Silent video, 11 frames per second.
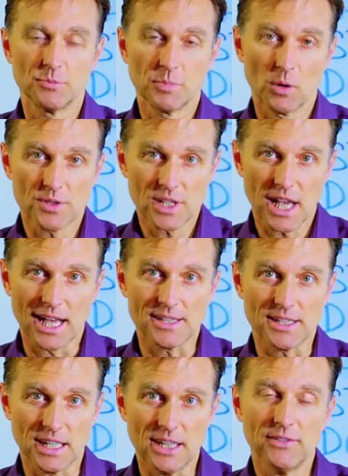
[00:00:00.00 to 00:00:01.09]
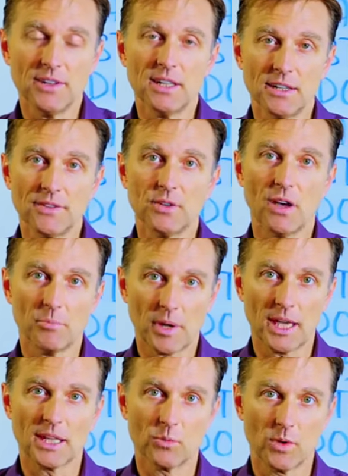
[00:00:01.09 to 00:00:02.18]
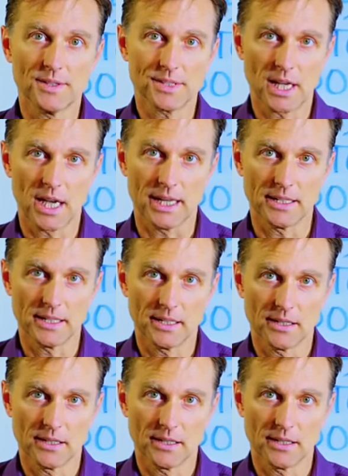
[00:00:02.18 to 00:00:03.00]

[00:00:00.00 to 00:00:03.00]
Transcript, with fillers: Do both sides, even if you have pain in one side.